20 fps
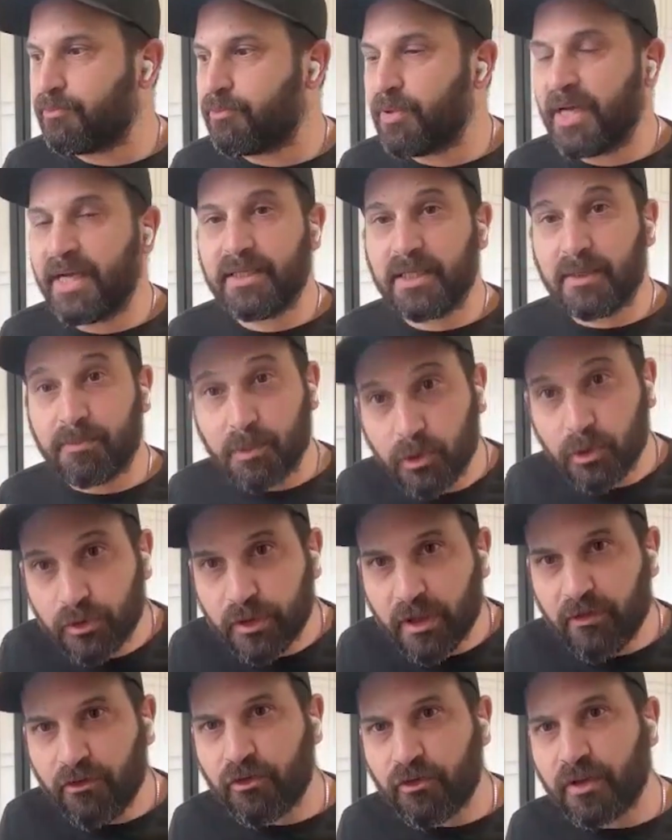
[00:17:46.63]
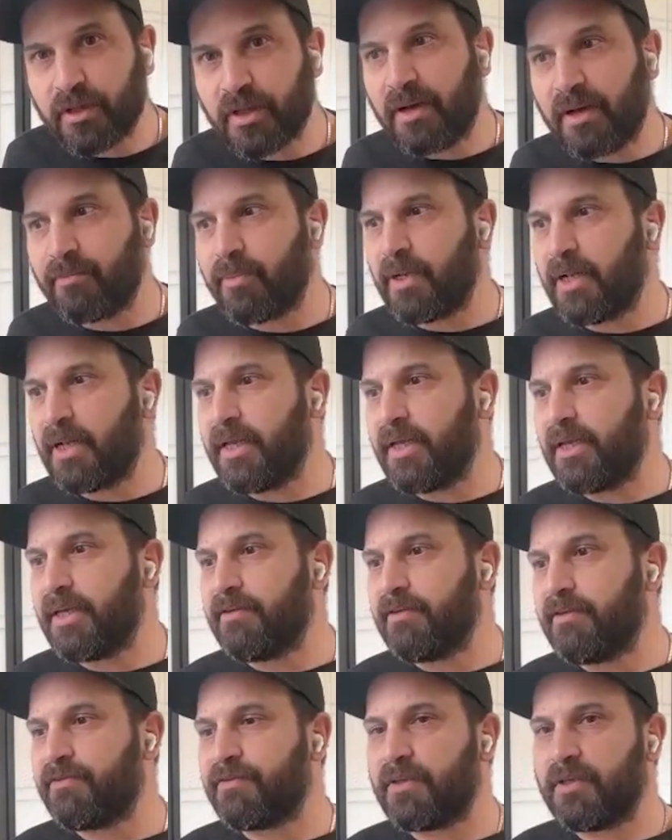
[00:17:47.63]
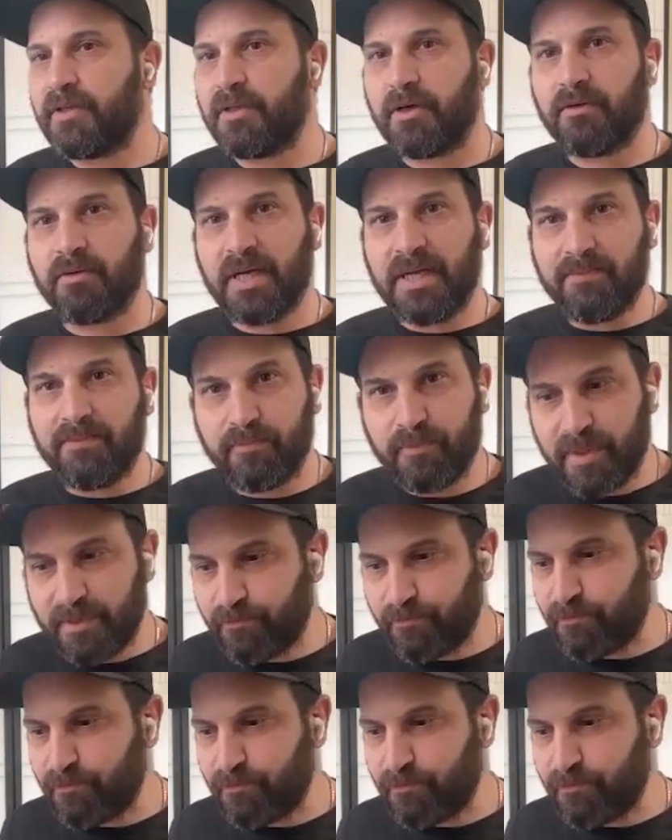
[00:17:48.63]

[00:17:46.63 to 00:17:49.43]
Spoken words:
brand reputation uplift, and